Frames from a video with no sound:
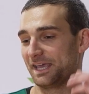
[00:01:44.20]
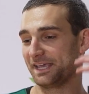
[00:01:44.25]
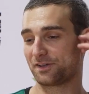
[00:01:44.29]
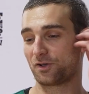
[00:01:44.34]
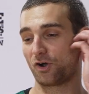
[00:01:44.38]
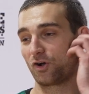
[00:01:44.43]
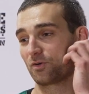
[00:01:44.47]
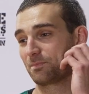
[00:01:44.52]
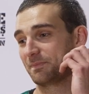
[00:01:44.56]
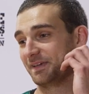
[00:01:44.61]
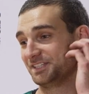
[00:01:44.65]
He
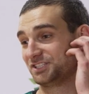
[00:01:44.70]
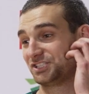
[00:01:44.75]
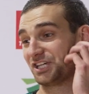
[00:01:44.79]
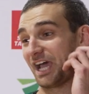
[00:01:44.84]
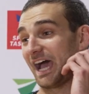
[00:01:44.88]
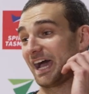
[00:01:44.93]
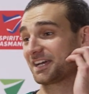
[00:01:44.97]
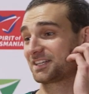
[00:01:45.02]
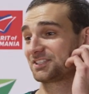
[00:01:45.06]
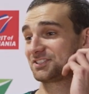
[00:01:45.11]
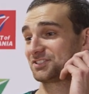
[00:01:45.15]
called me
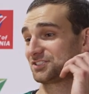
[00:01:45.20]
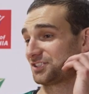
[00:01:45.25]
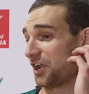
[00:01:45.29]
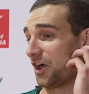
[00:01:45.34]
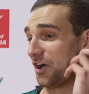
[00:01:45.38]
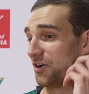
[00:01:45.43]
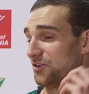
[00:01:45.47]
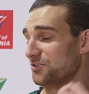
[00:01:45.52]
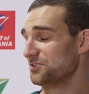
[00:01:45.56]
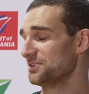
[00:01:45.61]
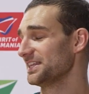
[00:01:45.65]
Jack
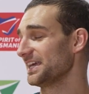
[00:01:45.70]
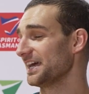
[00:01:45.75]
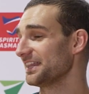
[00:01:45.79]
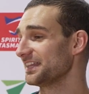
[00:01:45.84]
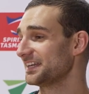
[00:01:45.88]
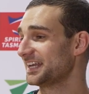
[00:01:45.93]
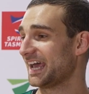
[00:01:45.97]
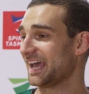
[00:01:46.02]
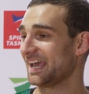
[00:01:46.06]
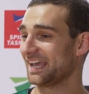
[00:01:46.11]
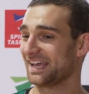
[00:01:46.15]
Slow the
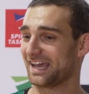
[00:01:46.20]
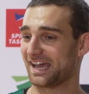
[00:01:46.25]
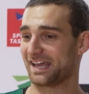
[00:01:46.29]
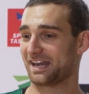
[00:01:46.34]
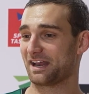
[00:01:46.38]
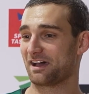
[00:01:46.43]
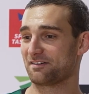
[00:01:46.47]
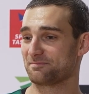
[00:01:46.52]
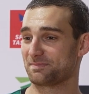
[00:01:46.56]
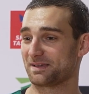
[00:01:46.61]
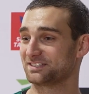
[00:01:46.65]
other day,
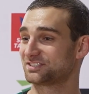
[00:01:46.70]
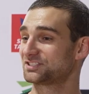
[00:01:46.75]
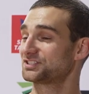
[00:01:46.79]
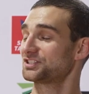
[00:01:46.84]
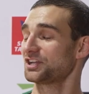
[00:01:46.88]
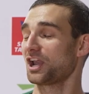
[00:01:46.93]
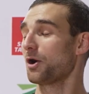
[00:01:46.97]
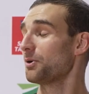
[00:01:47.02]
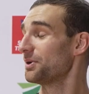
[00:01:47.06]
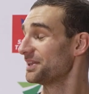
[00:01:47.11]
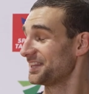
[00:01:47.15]
and I've been
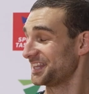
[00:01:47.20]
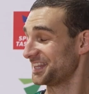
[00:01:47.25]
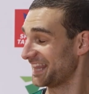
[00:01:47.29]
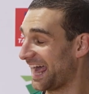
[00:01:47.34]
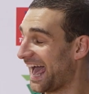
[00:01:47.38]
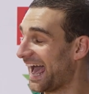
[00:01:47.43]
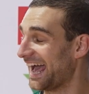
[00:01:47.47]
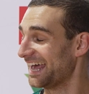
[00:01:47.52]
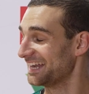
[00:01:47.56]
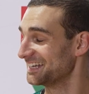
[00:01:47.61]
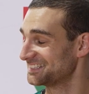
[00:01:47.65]
slower than
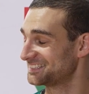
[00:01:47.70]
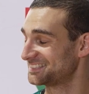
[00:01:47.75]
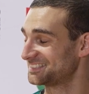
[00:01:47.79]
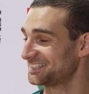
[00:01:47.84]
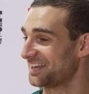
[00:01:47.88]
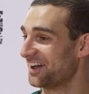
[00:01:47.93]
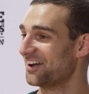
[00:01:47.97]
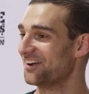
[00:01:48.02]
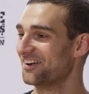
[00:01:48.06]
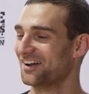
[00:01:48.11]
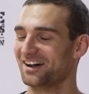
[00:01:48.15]
that.
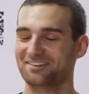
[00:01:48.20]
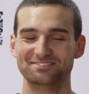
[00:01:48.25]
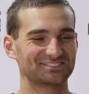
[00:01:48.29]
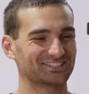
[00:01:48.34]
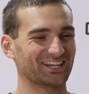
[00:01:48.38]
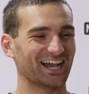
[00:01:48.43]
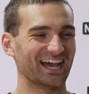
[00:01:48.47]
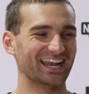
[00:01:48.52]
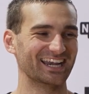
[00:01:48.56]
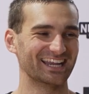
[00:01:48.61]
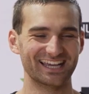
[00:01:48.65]
So I'm
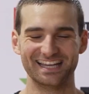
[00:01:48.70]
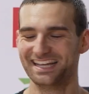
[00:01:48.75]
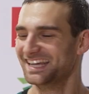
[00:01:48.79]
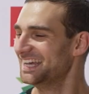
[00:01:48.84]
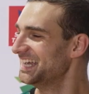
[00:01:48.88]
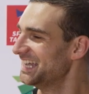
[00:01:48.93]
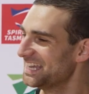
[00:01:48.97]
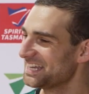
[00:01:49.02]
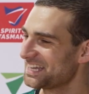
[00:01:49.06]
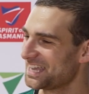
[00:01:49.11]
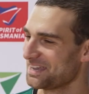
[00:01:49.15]
trying to
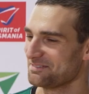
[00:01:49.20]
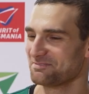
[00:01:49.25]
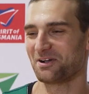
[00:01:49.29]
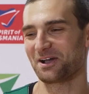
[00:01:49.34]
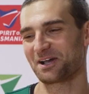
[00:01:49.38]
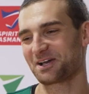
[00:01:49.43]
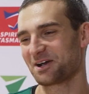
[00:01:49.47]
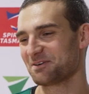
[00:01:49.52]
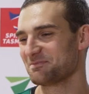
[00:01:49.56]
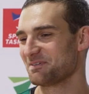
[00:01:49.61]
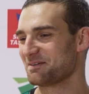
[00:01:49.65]
keep
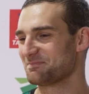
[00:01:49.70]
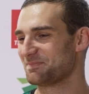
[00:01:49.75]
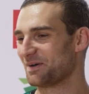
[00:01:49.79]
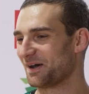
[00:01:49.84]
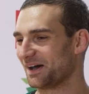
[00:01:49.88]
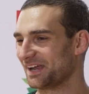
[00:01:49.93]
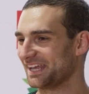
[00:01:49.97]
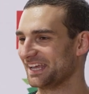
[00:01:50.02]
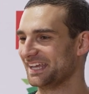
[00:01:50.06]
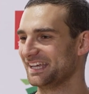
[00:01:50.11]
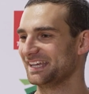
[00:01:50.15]
working on my
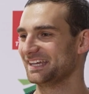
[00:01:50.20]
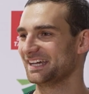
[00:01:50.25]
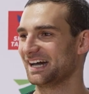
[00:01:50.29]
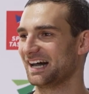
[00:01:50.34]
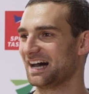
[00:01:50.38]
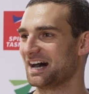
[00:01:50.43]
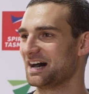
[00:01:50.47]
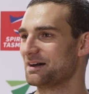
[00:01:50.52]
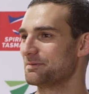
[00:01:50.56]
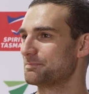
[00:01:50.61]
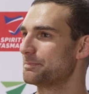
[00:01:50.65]
body,
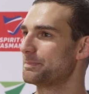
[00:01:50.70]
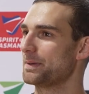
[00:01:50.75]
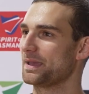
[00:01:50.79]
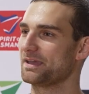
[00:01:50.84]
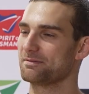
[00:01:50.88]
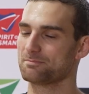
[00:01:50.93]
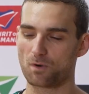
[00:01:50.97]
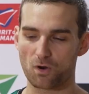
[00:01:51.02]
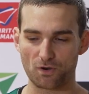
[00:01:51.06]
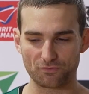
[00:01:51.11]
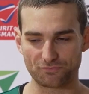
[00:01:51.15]

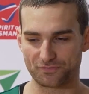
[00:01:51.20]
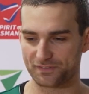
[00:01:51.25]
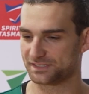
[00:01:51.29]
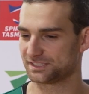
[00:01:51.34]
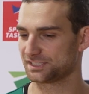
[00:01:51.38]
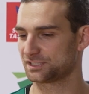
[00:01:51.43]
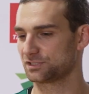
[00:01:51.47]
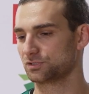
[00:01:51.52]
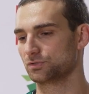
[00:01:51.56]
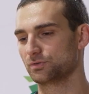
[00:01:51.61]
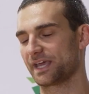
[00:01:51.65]
being more
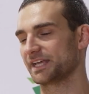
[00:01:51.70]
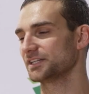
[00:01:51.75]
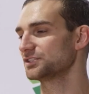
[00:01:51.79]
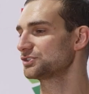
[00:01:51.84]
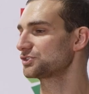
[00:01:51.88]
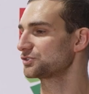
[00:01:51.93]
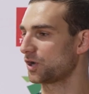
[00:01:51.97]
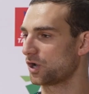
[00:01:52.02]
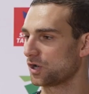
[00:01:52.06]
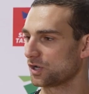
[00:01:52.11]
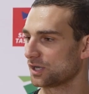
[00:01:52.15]
physical, getting
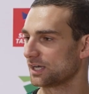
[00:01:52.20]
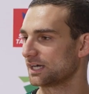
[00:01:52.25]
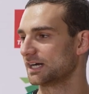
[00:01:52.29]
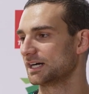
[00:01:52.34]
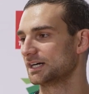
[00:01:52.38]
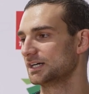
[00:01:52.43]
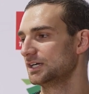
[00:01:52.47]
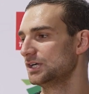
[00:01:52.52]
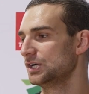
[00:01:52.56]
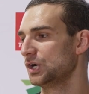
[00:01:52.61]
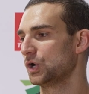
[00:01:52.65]

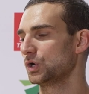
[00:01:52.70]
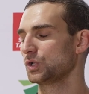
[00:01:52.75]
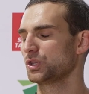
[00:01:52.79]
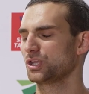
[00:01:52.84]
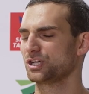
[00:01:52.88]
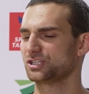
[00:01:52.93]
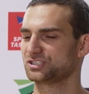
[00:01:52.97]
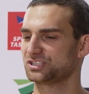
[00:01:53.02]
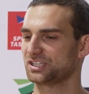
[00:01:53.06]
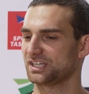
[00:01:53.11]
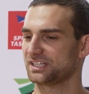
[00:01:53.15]
stronger, all
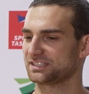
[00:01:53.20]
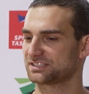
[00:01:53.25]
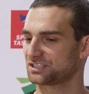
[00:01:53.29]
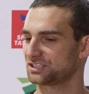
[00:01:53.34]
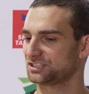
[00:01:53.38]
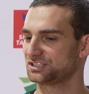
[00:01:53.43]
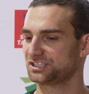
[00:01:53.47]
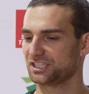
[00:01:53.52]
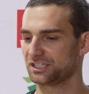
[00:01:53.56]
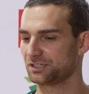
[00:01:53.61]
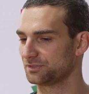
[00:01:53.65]
those things,
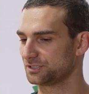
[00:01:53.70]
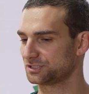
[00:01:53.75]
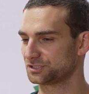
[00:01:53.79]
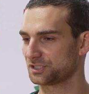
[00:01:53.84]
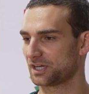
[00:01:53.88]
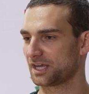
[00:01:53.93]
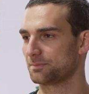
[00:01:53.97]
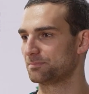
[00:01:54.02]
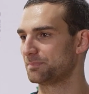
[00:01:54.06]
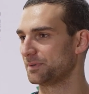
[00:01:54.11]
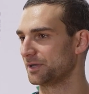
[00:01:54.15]
continuing
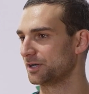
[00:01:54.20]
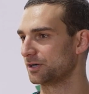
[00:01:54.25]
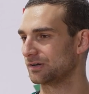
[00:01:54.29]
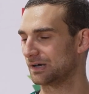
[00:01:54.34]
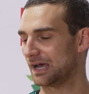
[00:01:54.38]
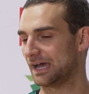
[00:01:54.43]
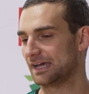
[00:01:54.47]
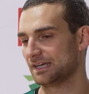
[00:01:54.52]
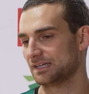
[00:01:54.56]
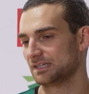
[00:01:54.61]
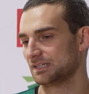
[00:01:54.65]
trying to build.